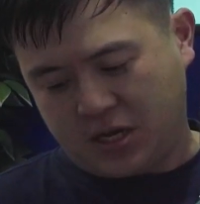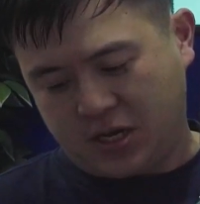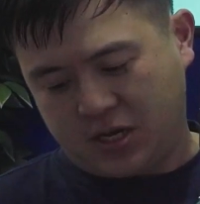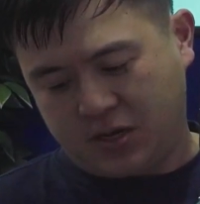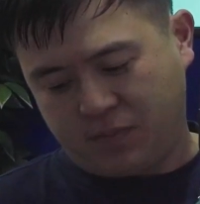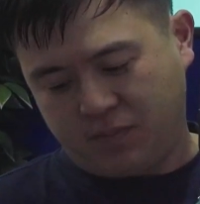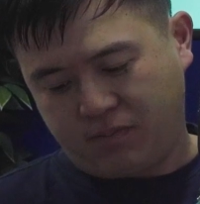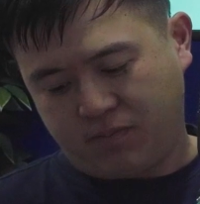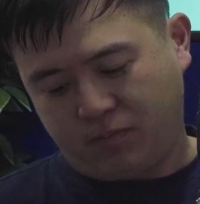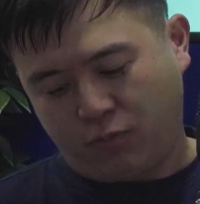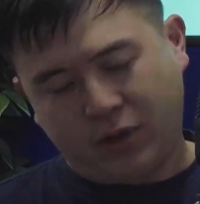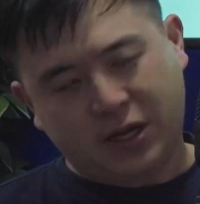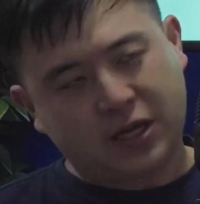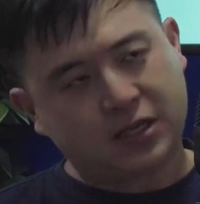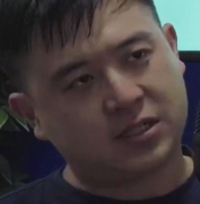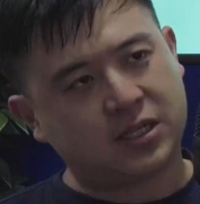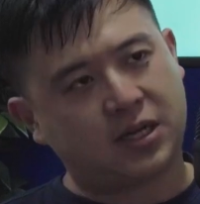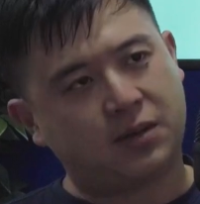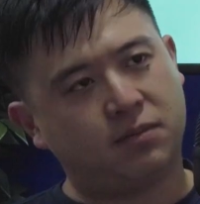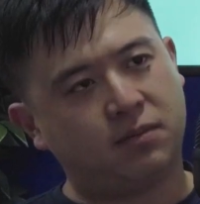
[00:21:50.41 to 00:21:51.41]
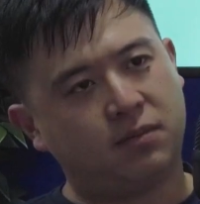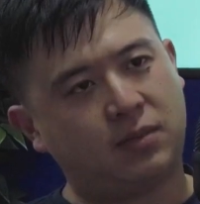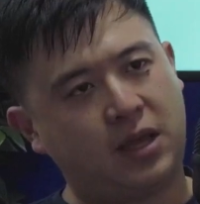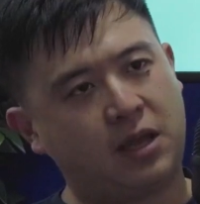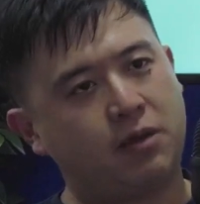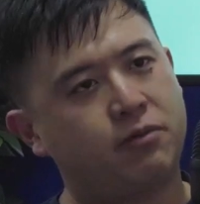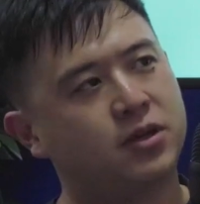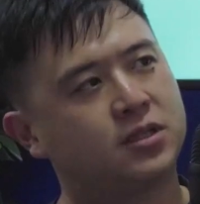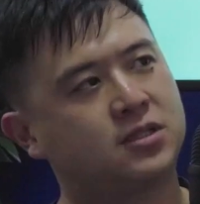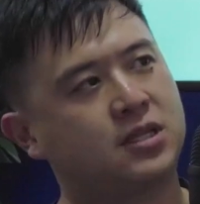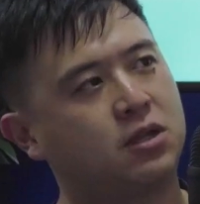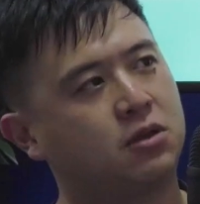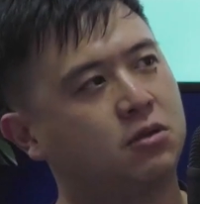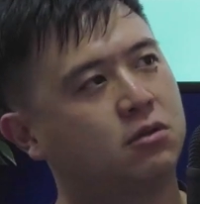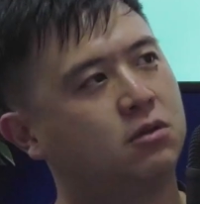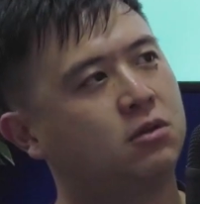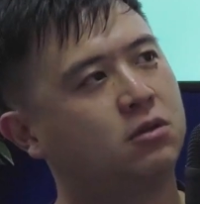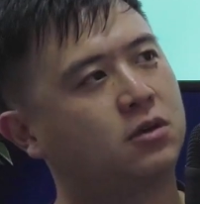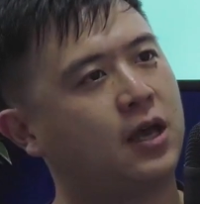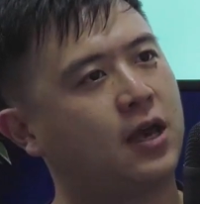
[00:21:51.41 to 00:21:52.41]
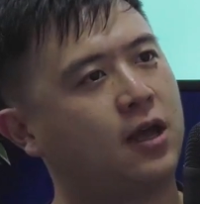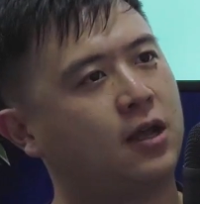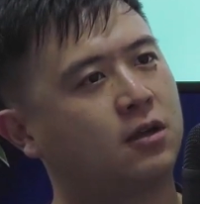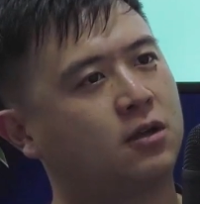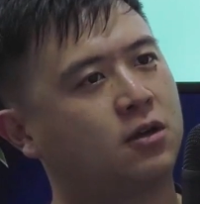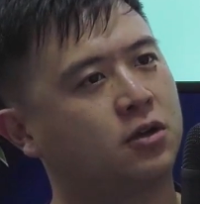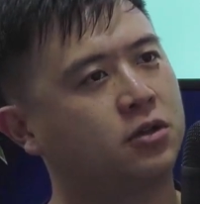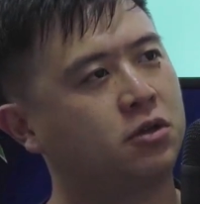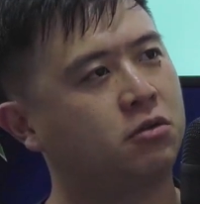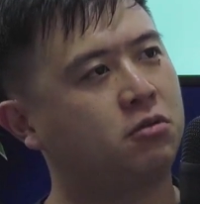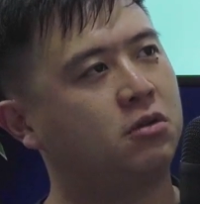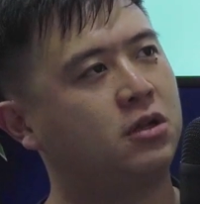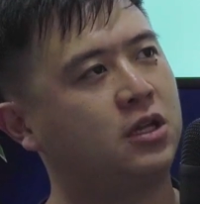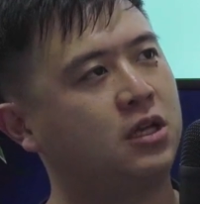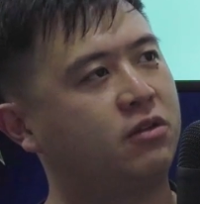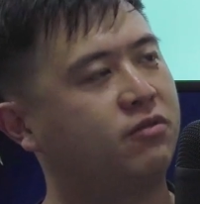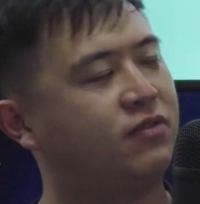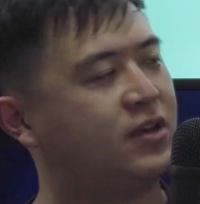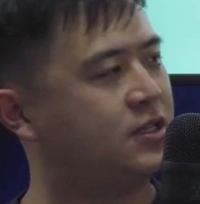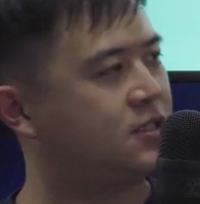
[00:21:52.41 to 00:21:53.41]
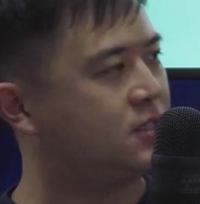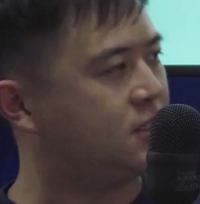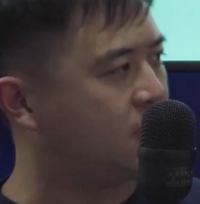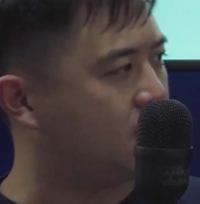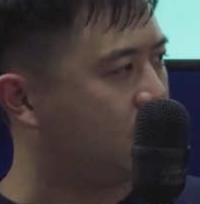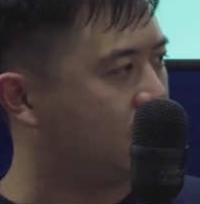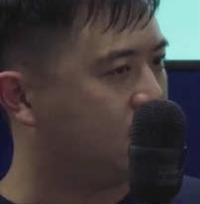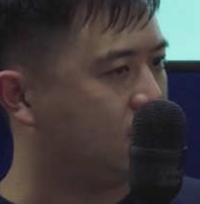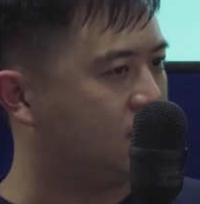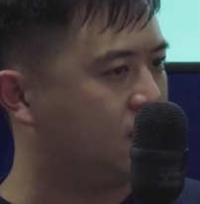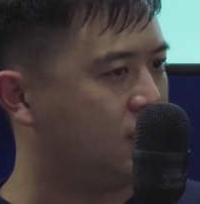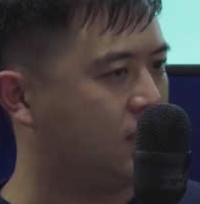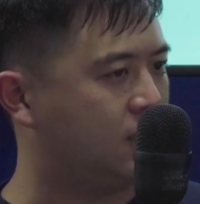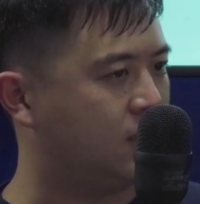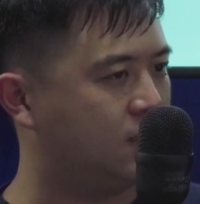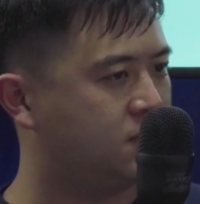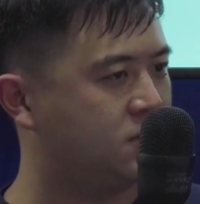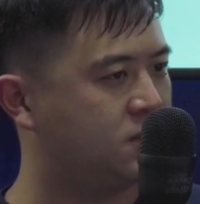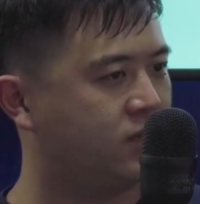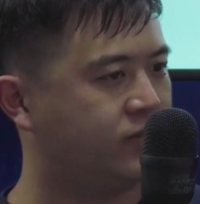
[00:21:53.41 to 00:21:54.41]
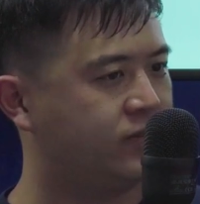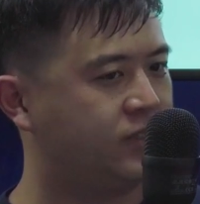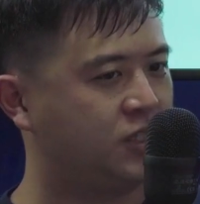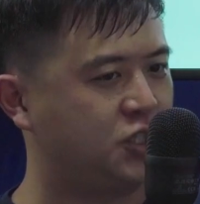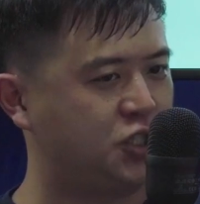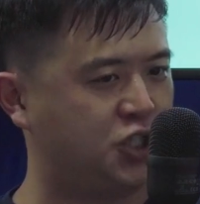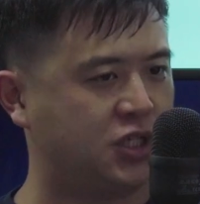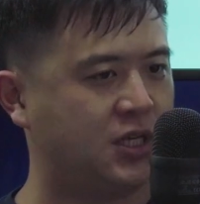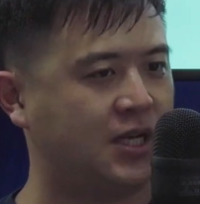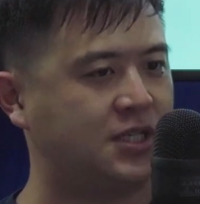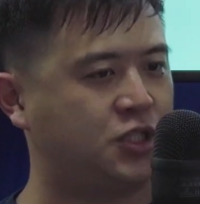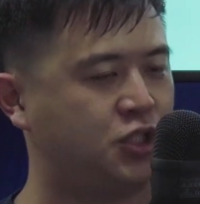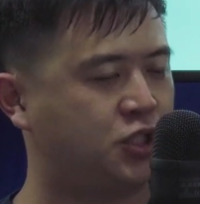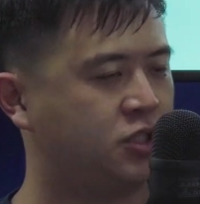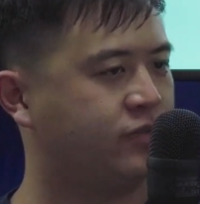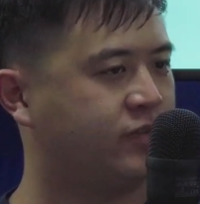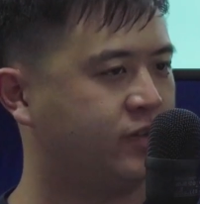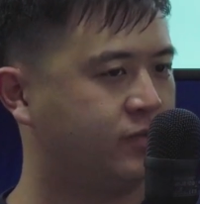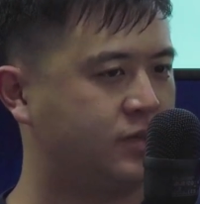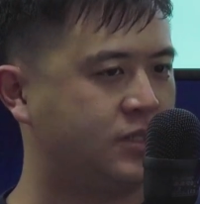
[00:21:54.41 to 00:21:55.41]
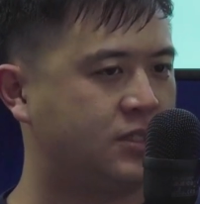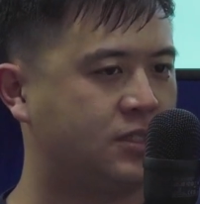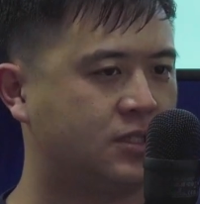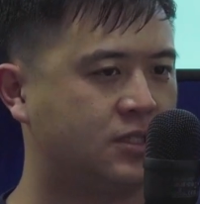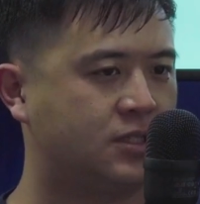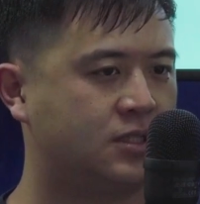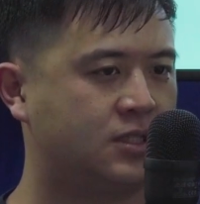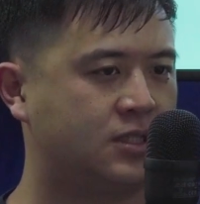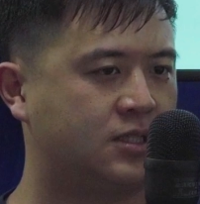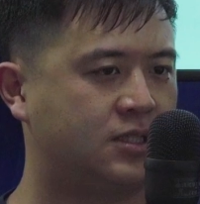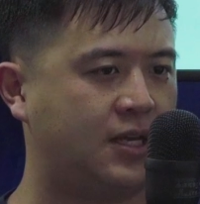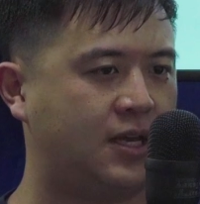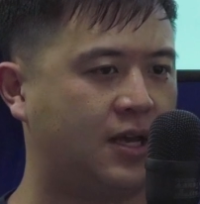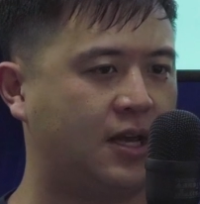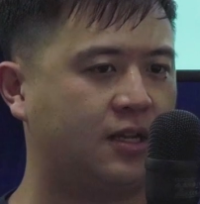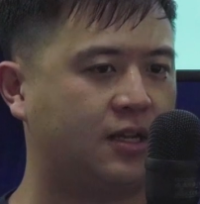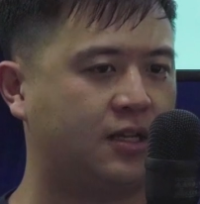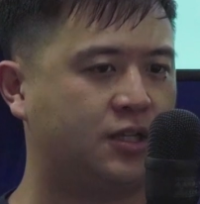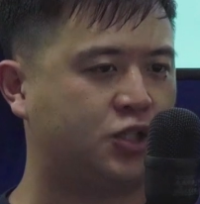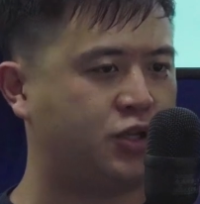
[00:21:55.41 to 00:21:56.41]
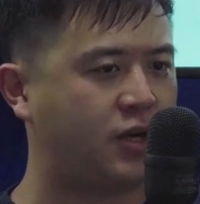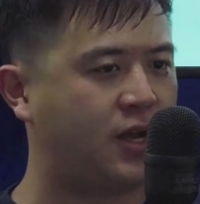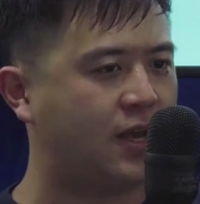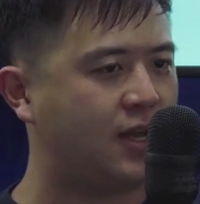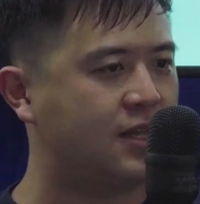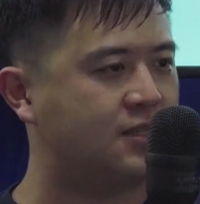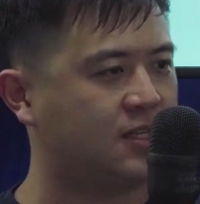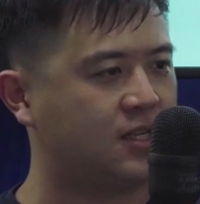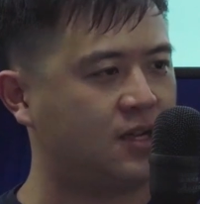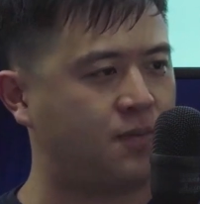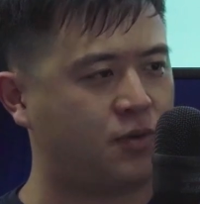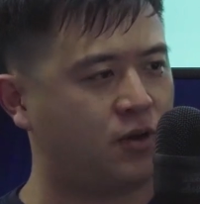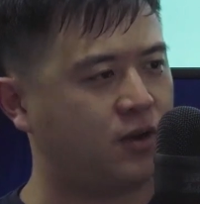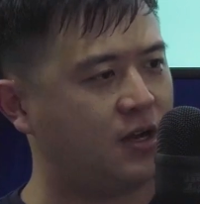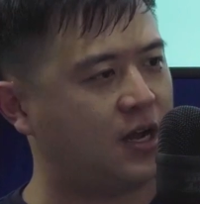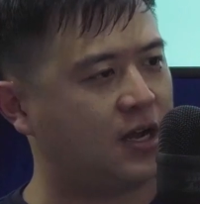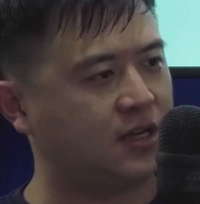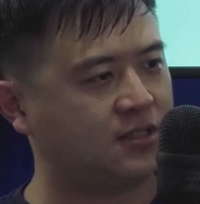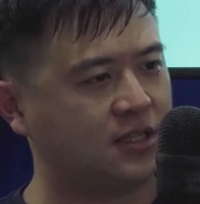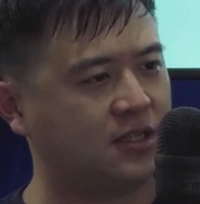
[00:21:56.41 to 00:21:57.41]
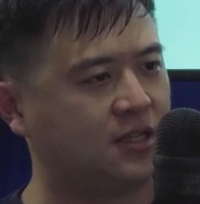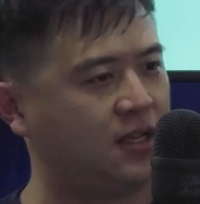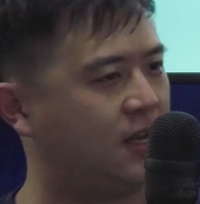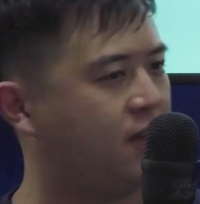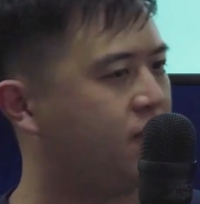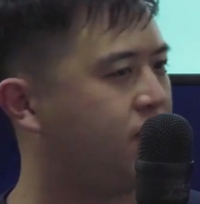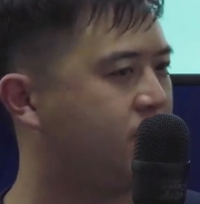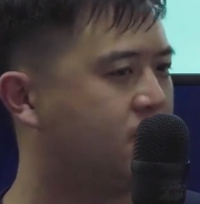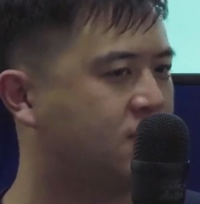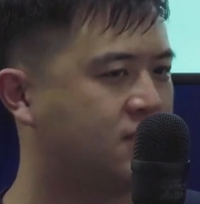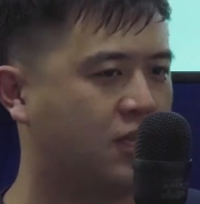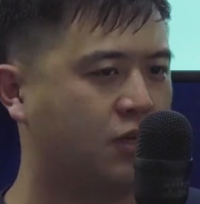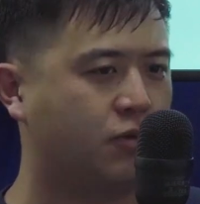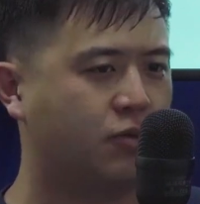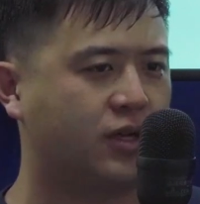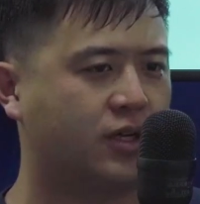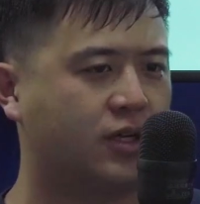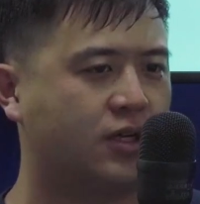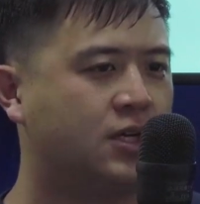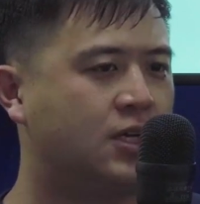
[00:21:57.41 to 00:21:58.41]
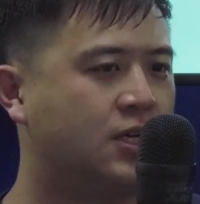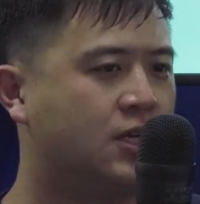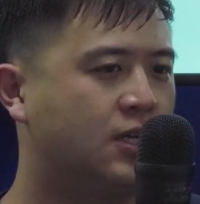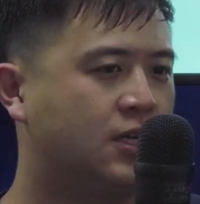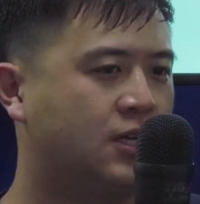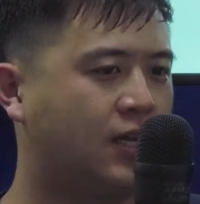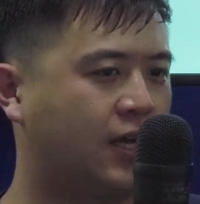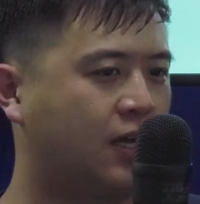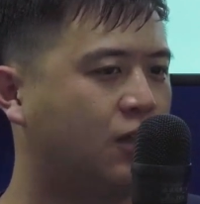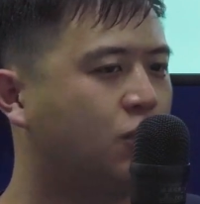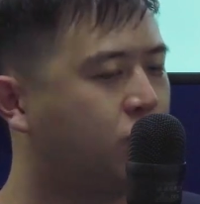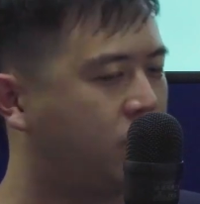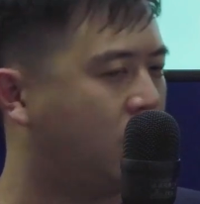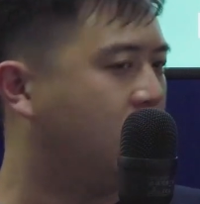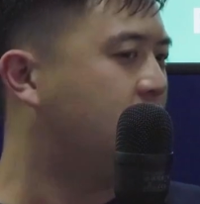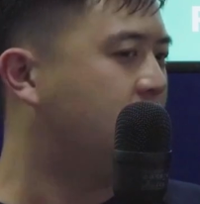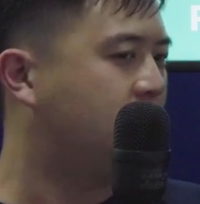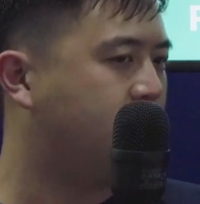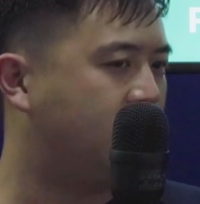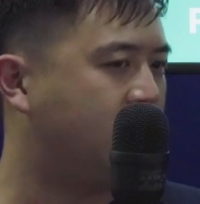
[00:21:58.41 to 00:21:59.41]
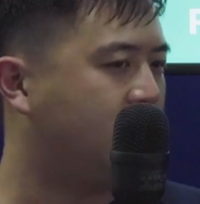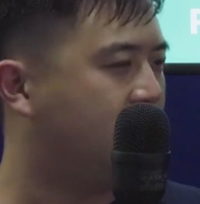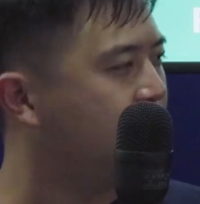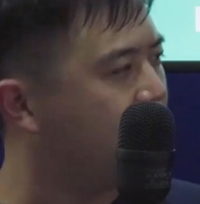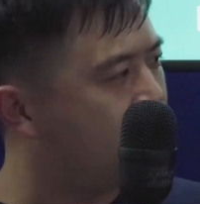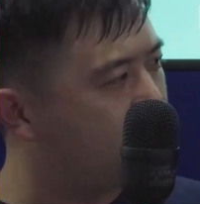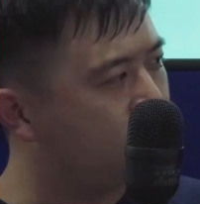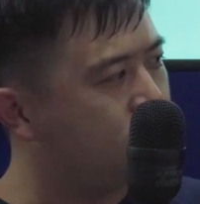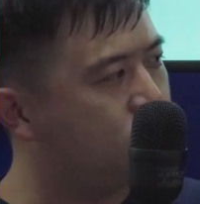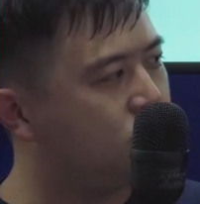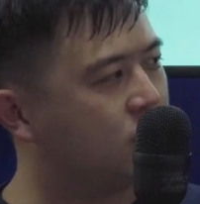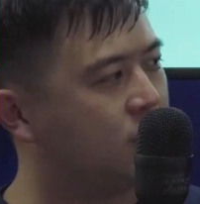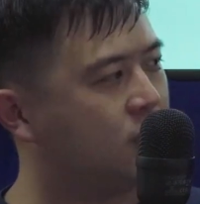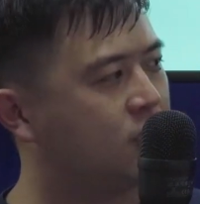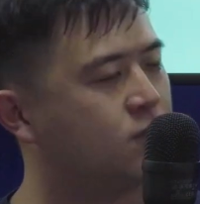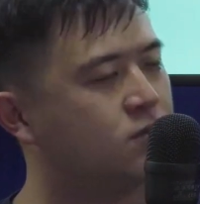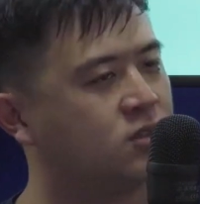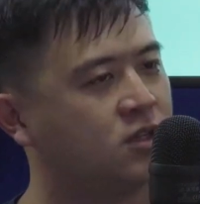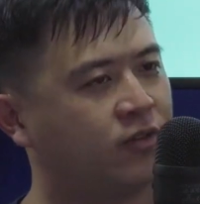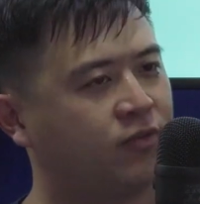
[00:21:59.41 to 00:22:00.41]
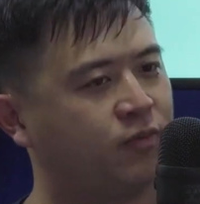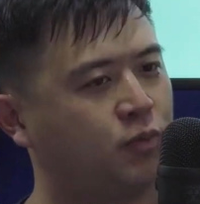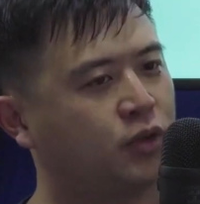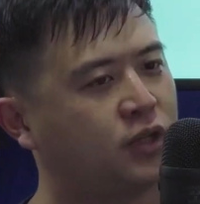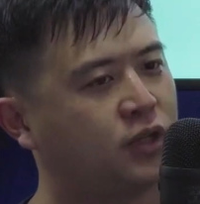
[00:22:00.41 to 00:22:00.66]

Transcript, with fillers: Um, what are some areas that you look at continually investing in terms of the digitalization of a business? Is there any trends, any products, any areas that you want to like look a little bit into in terms of